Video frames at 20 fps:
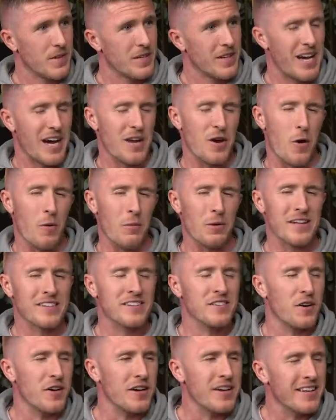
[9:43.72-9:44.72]
I know,
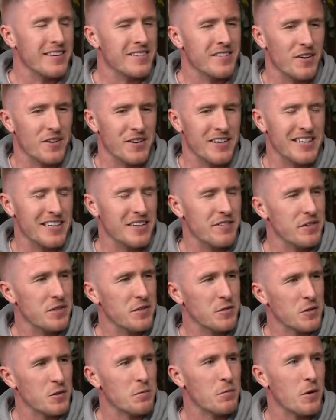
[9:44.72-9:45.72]
but it's not an
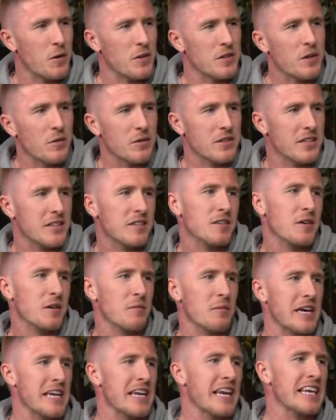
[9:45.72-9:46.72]
individual sport though, is it? Yeah, I know
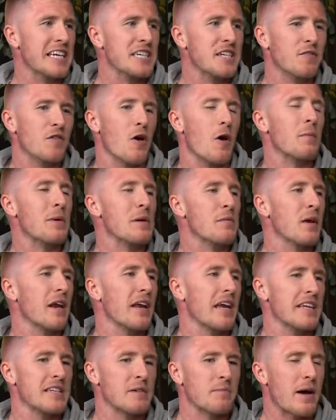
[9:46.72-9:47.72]
what you mean. At least you've got people
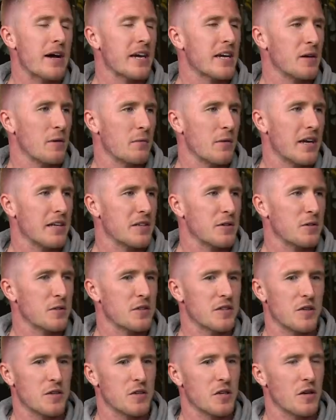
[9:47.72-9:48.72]
there to back it up, lad. You're
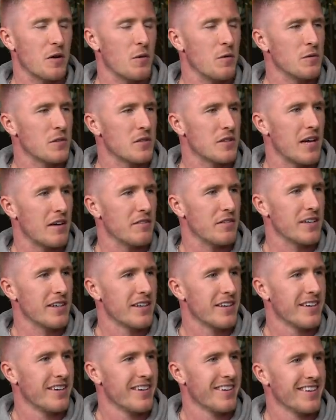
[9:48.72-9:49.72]
just on your own, just having it.
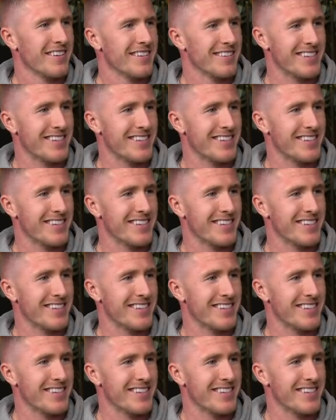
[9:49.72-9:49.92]
Yeah.